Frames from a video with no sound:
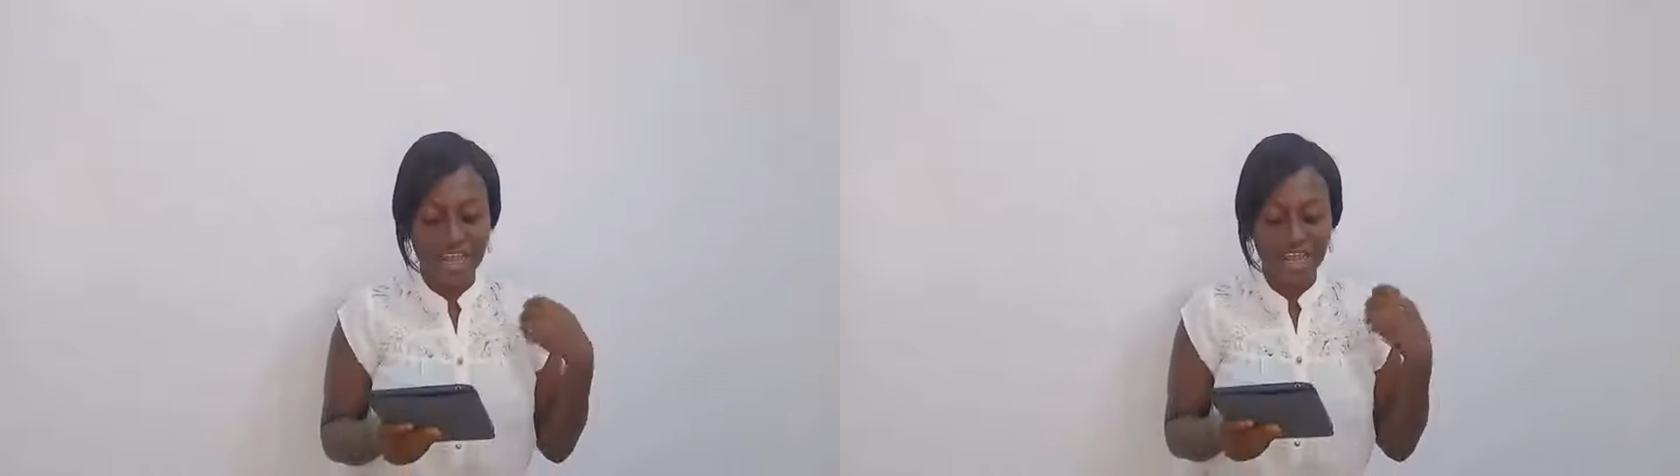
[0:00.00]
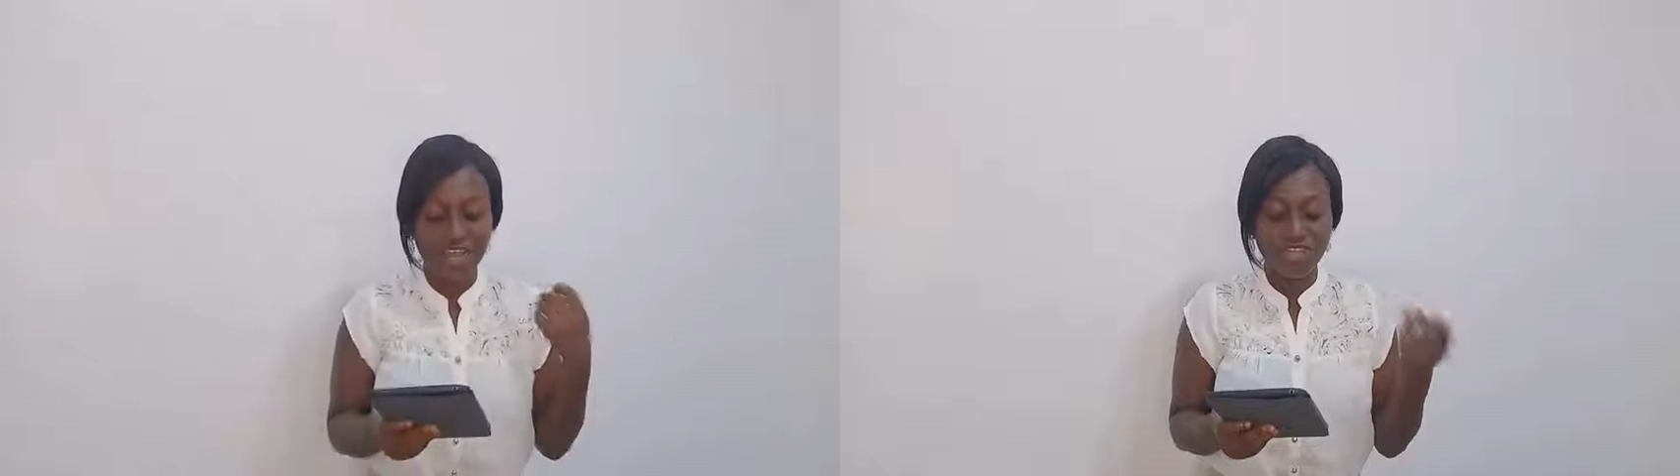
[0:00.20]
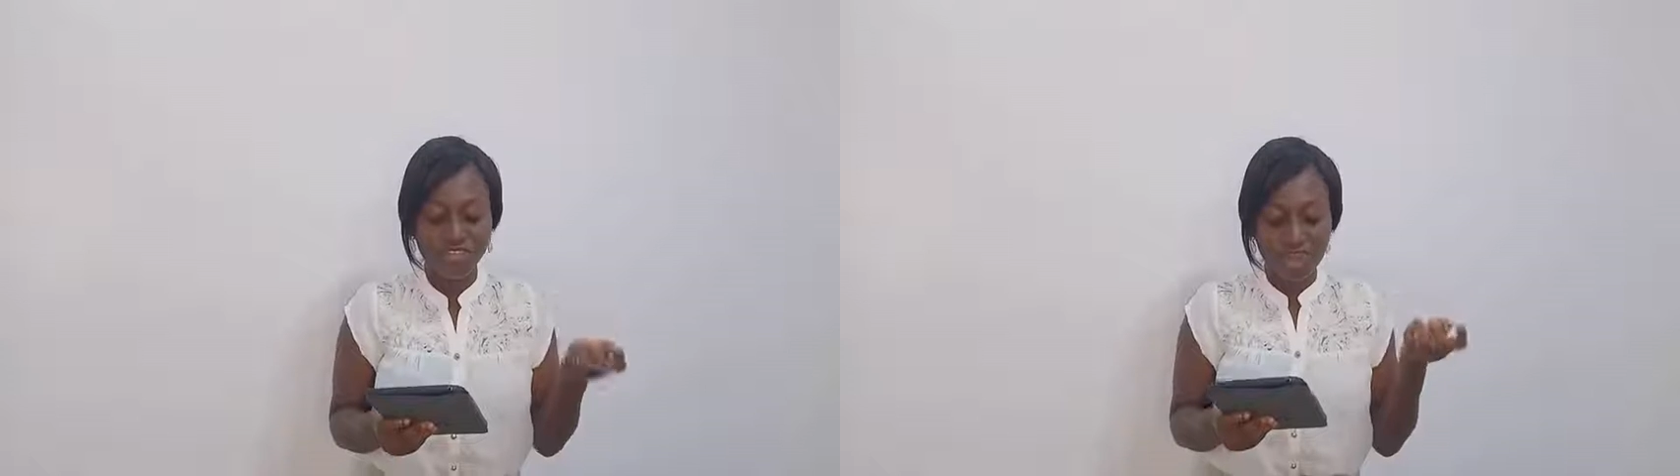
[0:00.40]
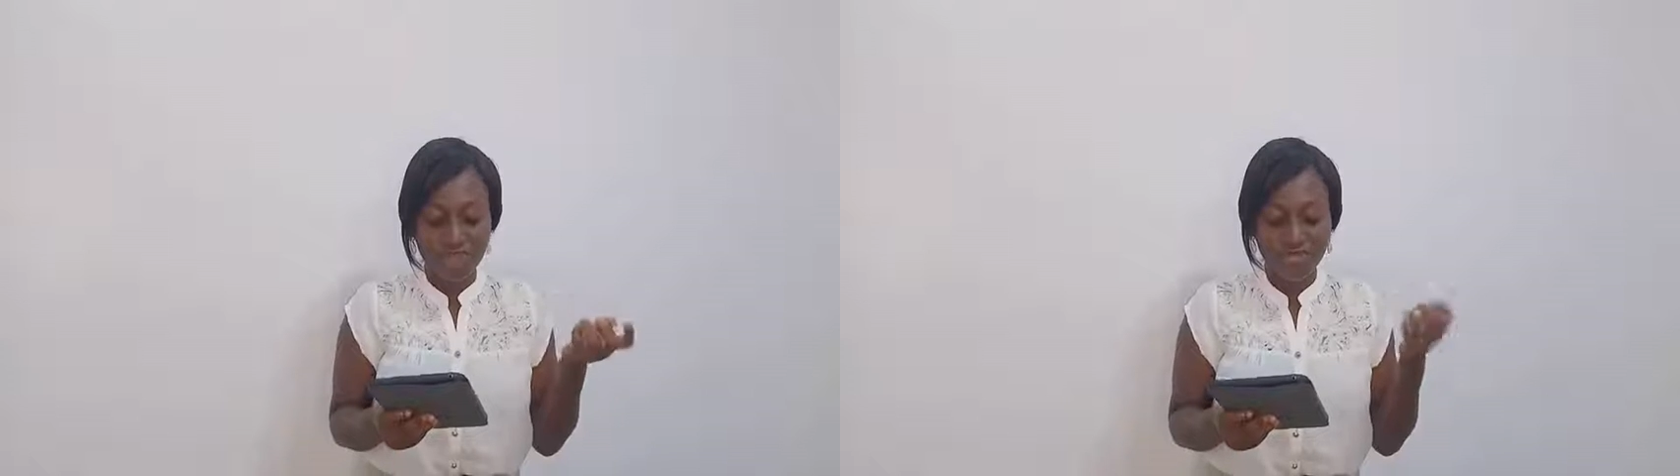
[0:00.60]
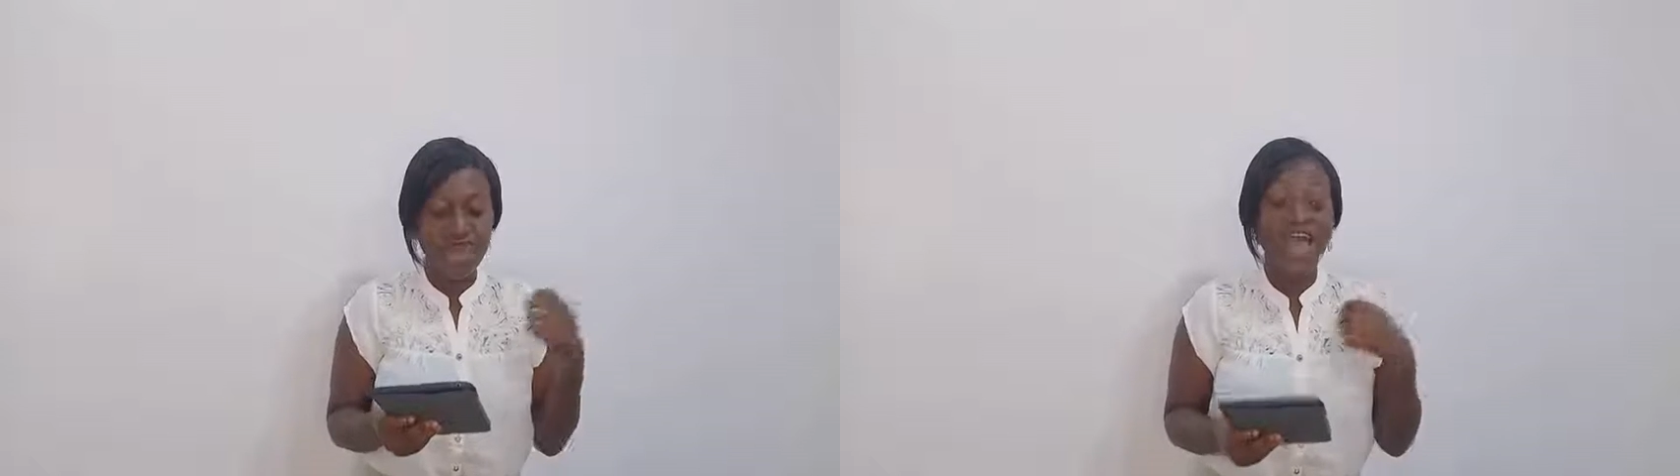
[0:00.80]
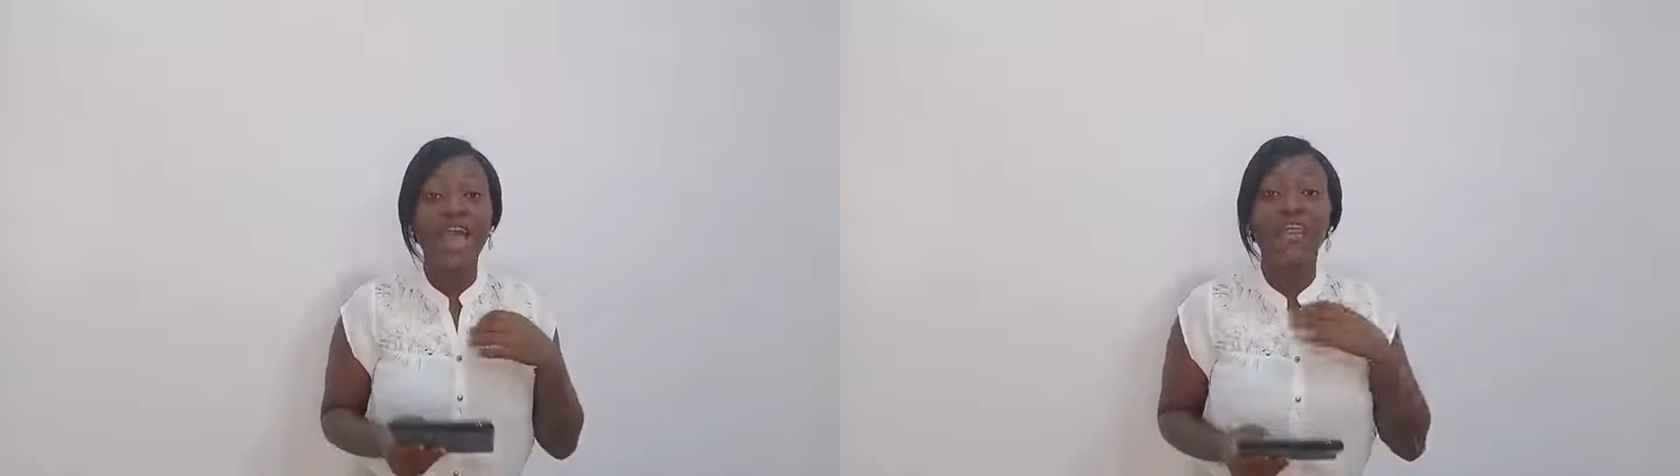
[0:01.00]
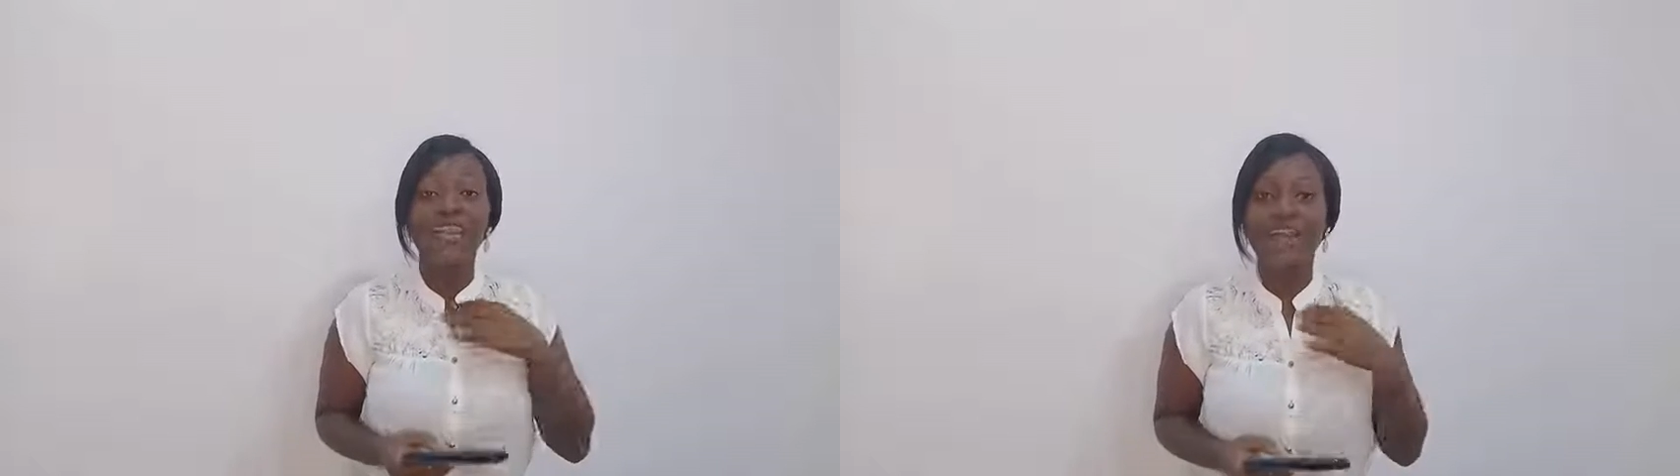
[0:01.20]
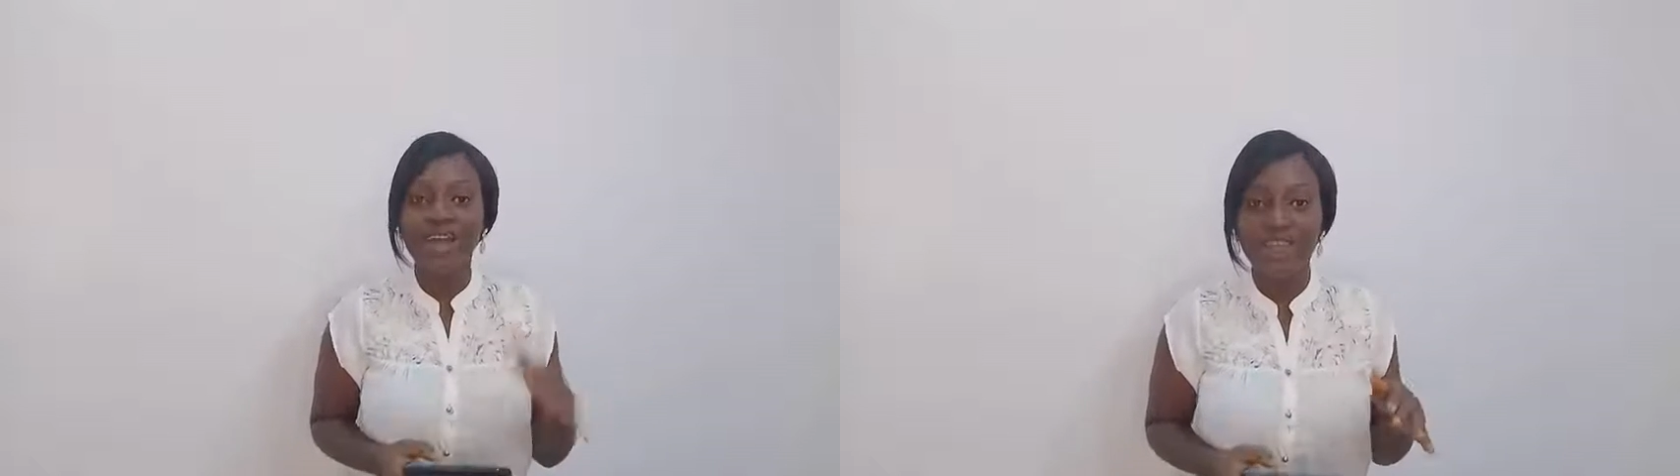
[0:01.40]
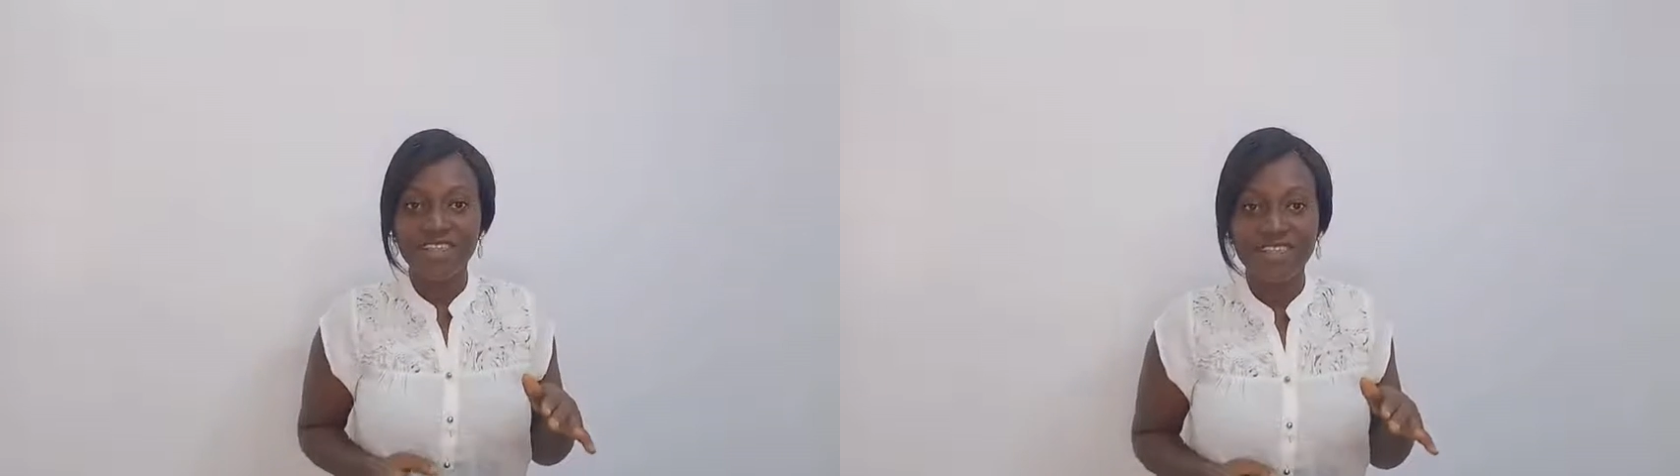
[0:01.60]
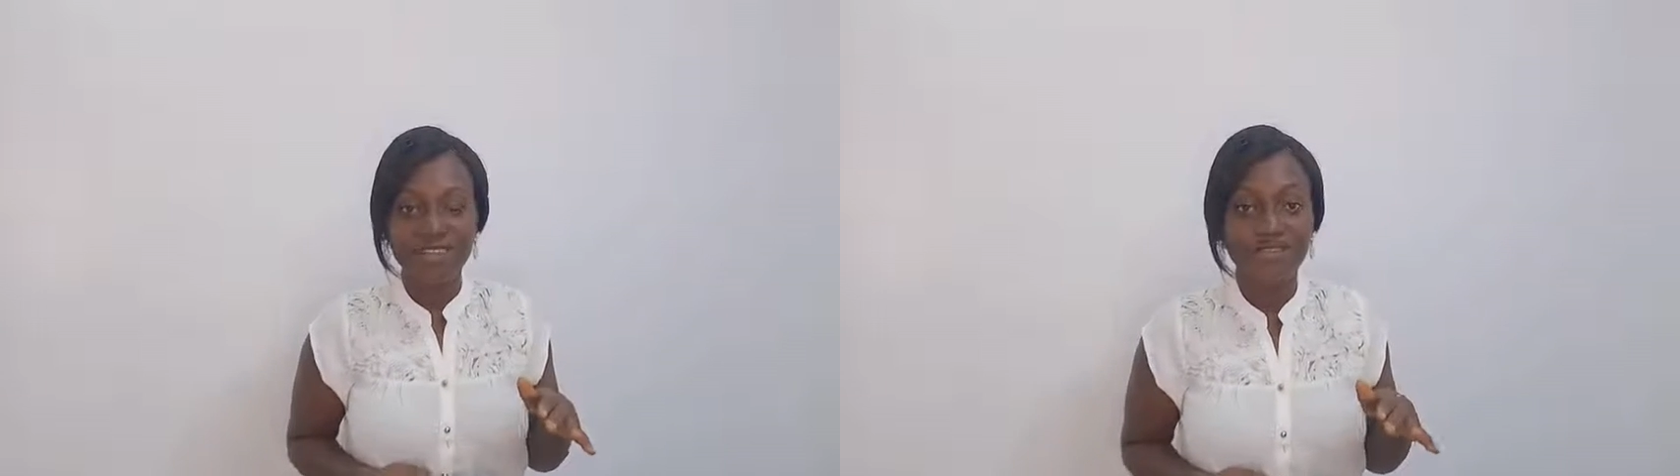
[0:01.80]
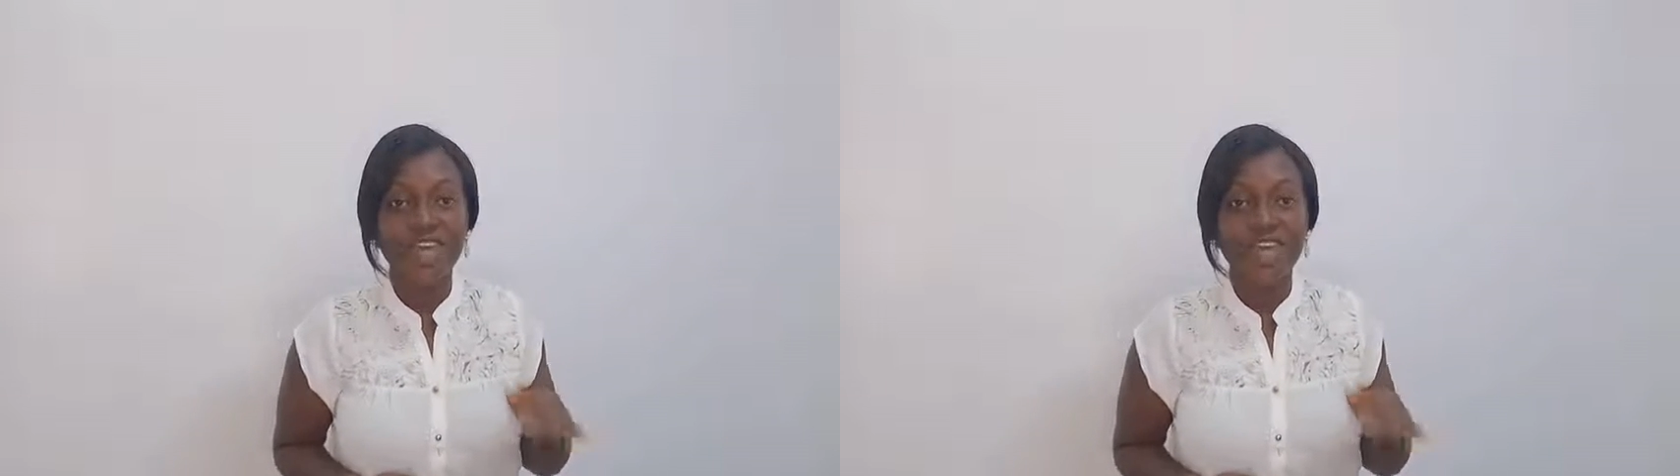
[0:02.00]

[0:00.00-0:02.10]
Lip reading: and literary narrative.